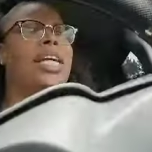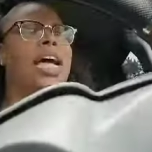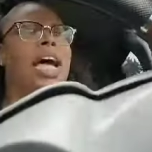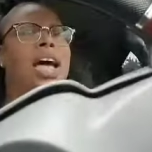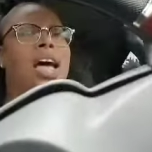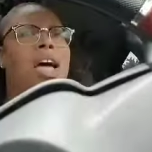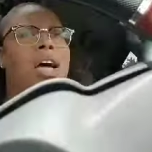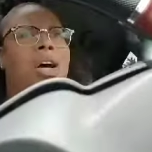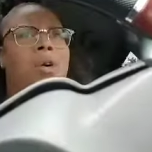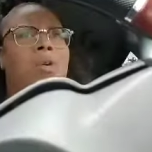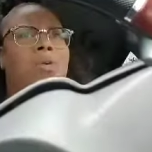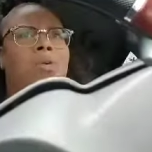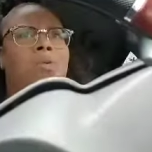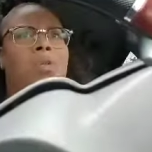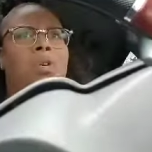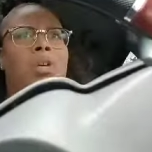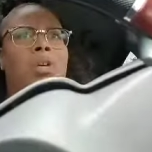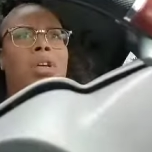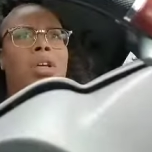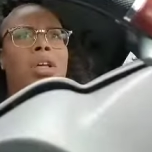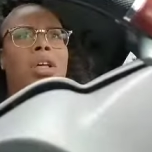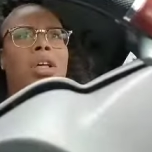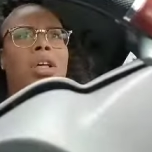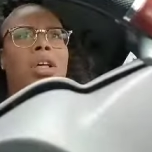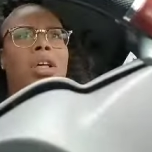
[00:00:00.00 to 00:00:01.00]
down,
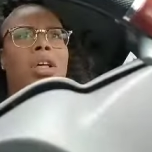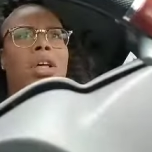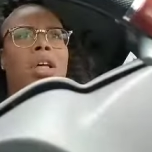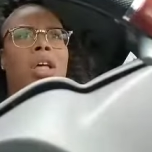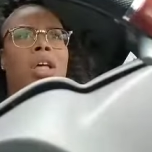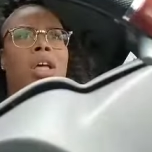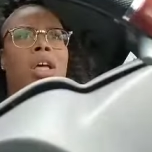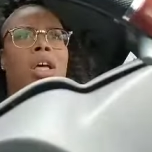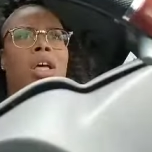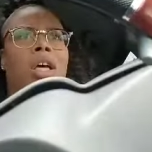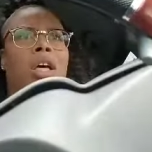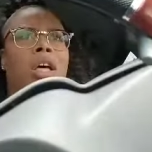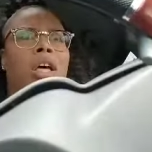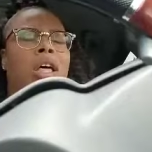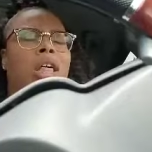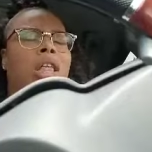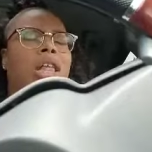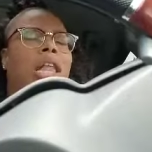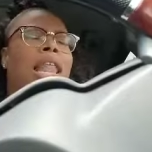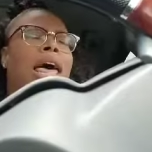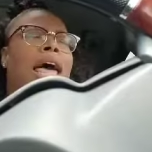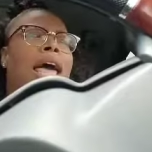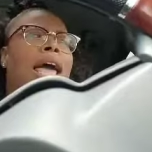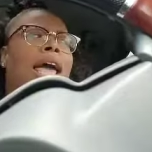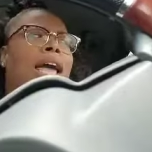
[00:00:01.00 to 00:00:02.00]

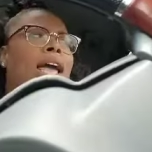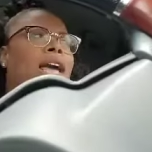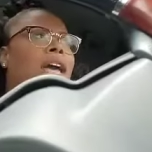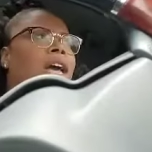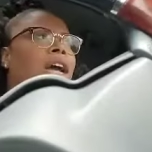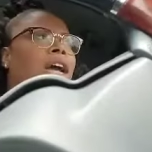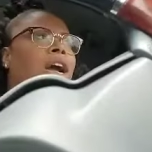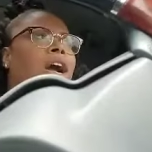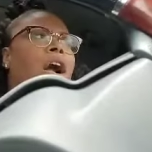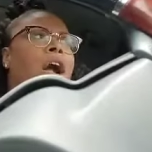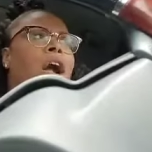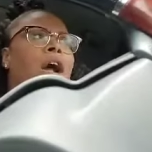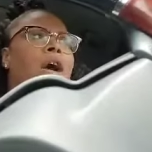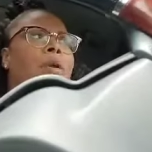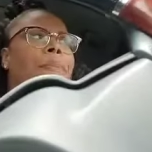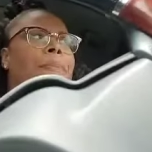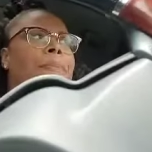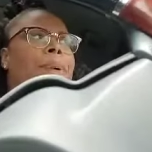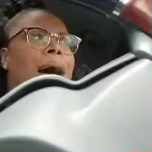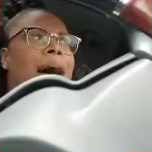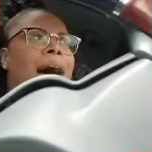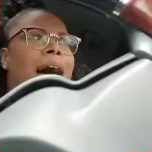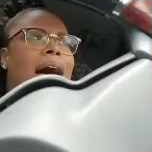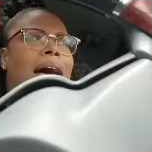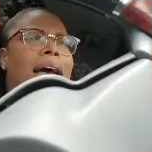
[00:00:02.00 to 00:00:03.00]
like, girl,
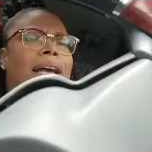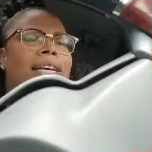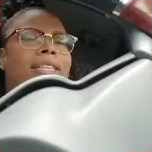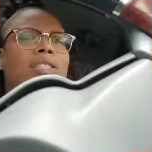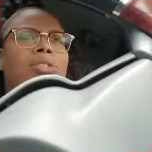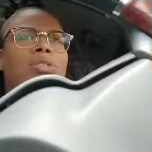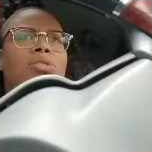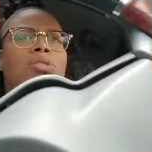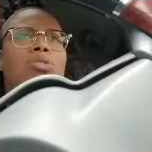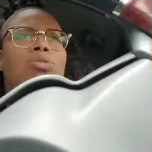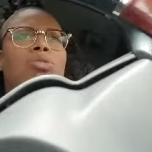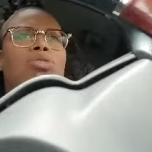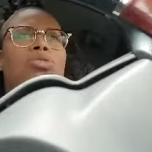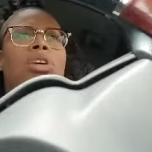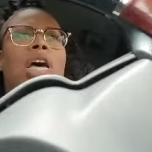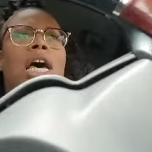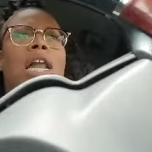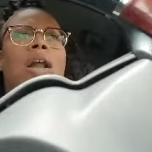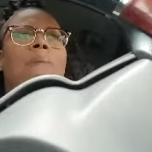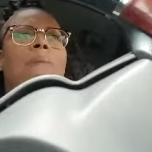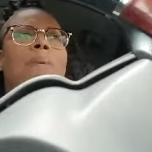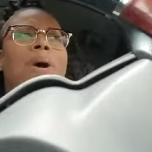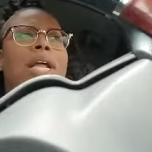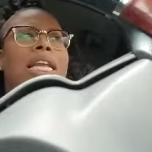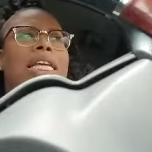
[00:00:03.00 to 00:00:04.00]
bye. So you trying
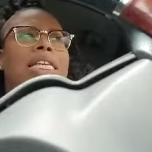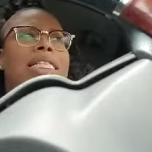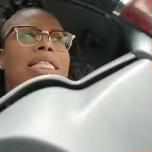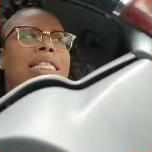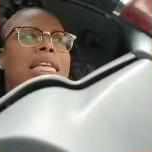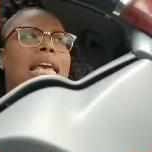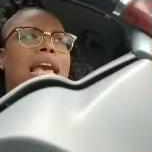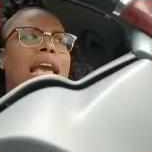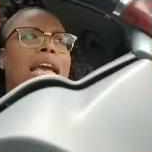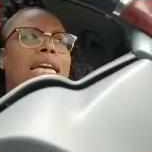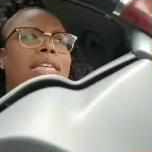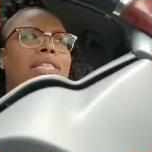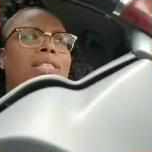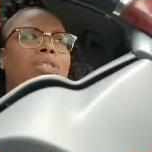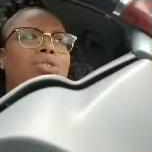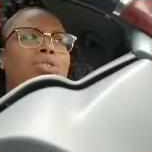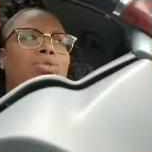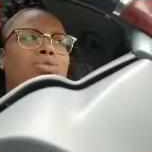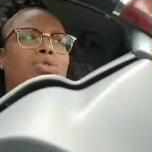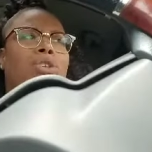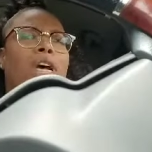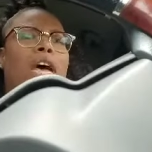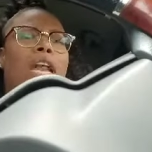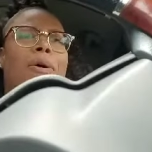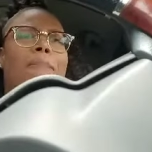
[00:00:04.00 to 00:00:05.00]
to win this case and
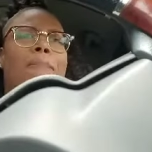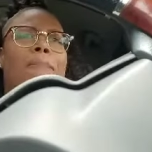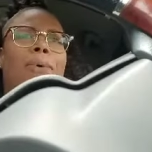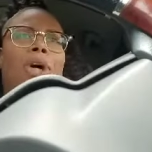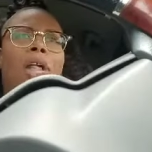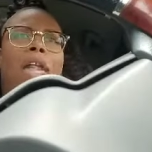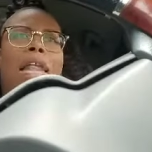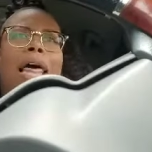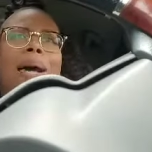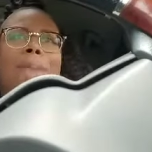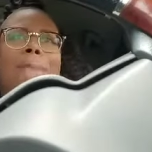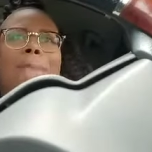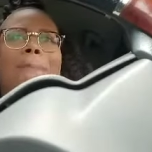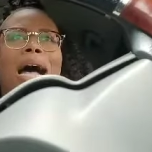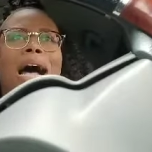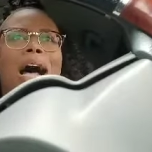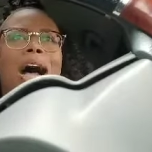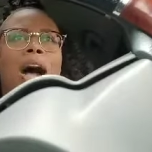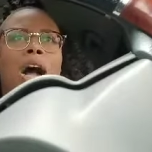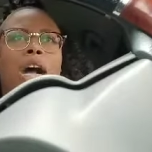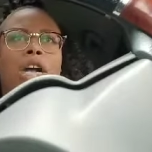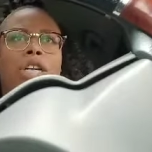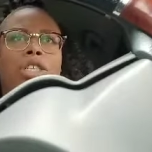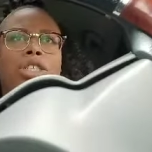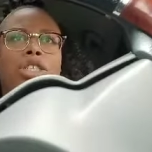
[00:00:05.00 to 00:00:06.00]
you trying to pull at my
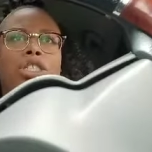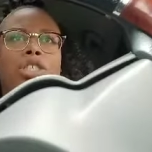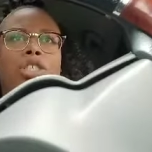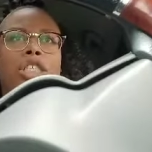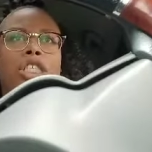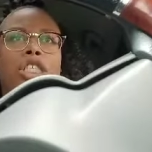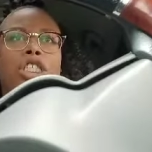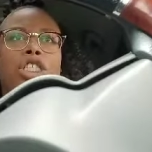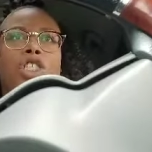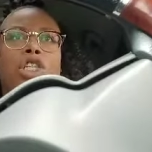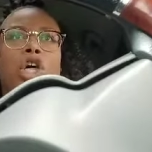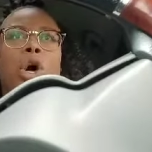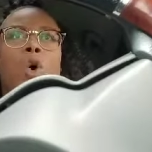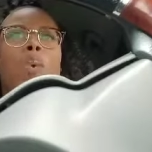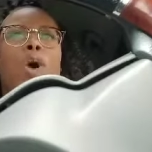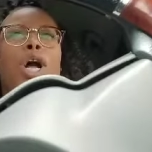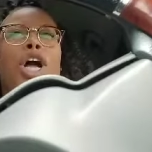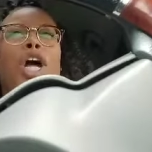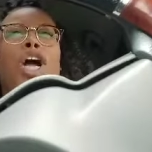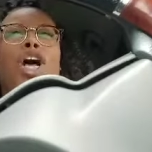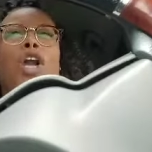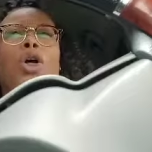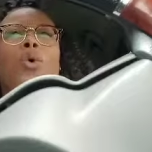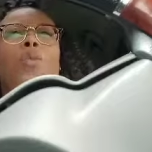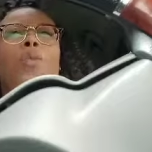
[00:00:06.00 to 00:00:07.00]
heartstrings, knowing
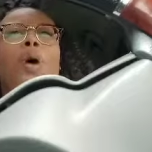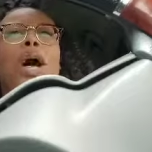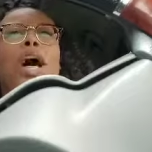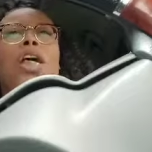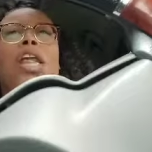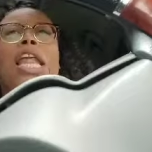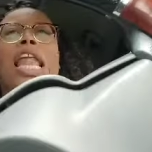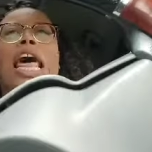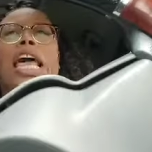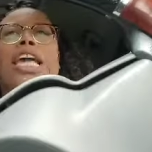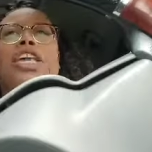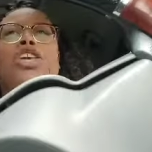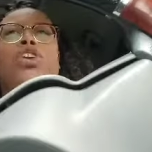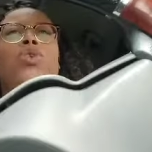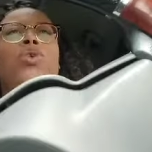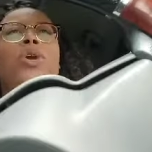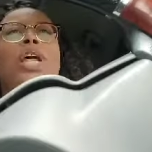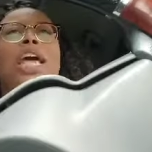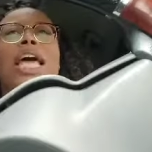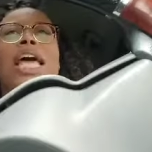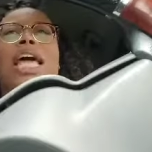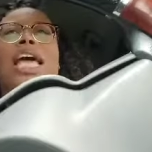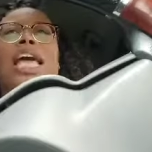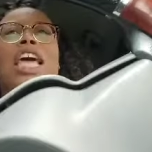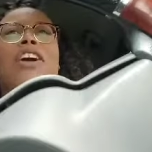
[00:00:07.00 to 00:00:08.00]
good and well, like, you
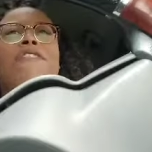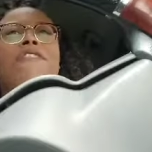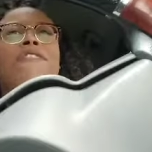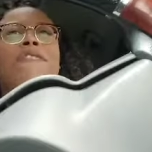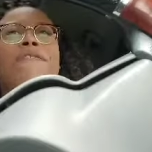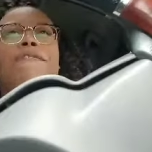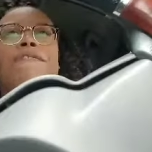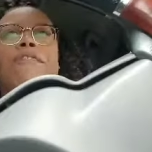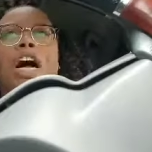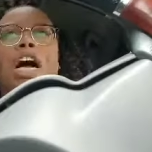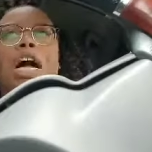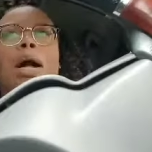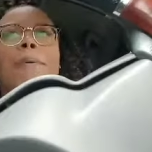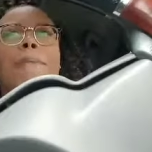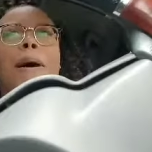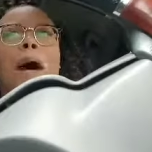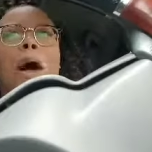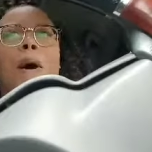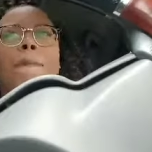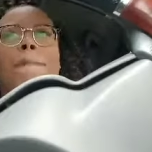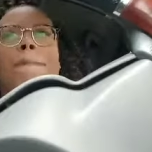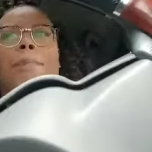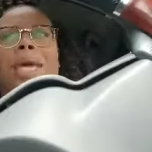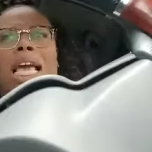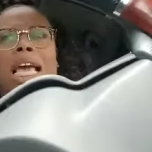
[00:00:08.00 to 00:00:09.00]
didn't give a fuck
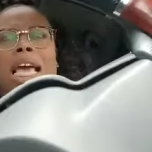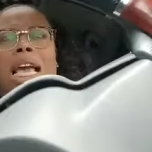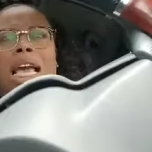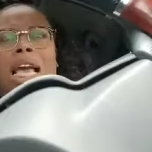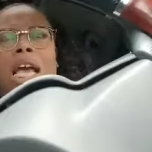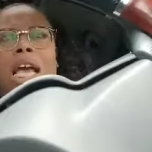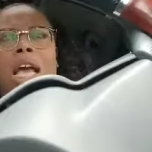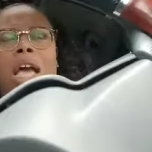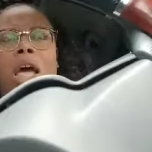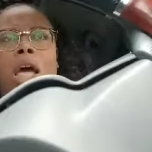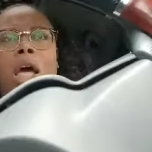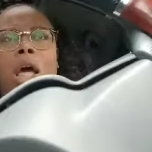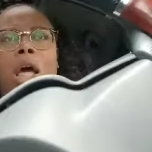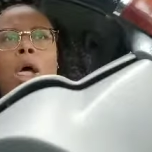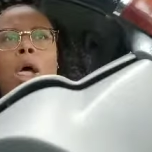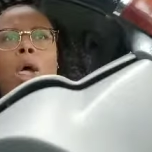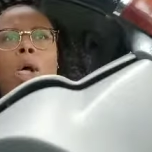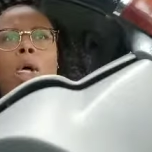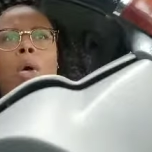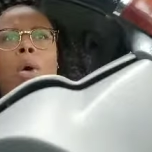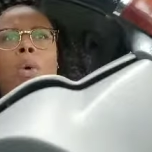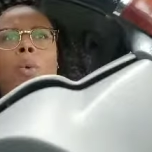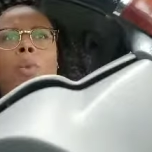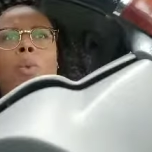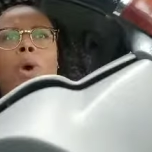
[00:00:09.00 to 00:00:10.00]
about me
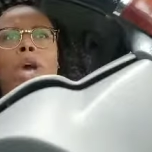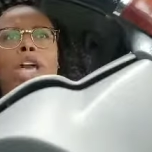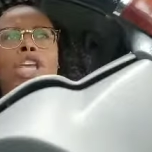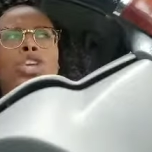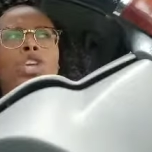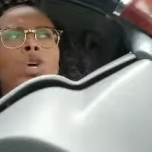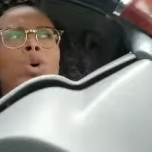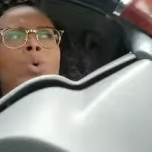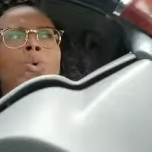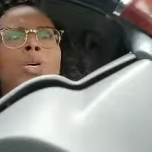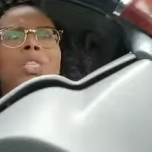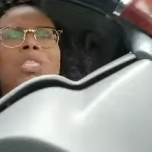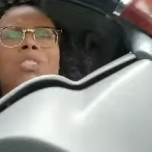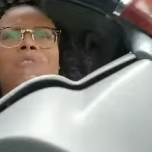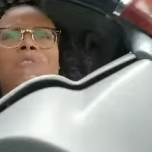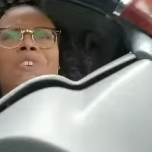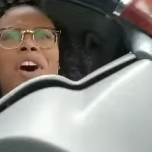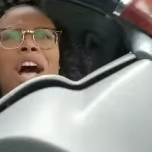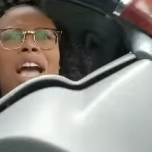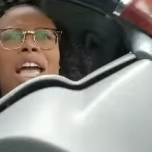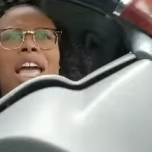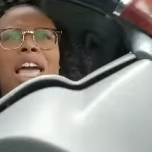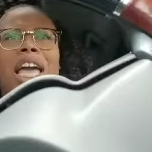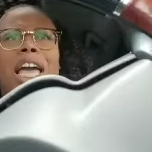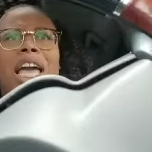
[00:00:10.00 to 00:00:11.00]
when you was
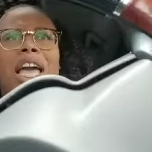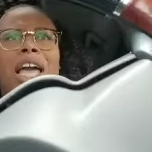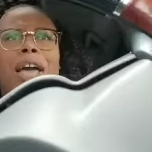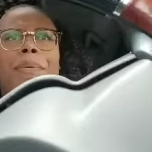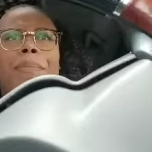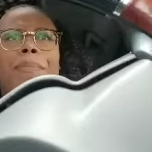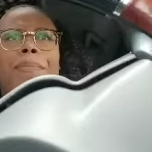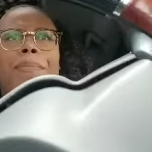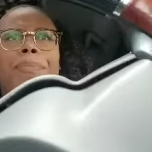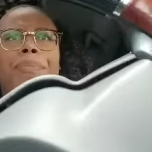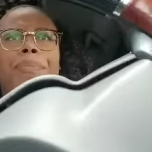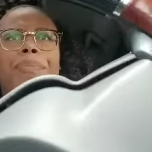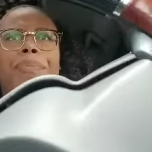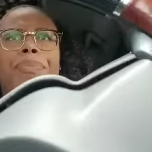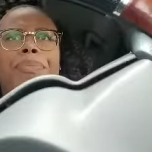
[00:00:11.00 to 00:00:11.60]
fucking him.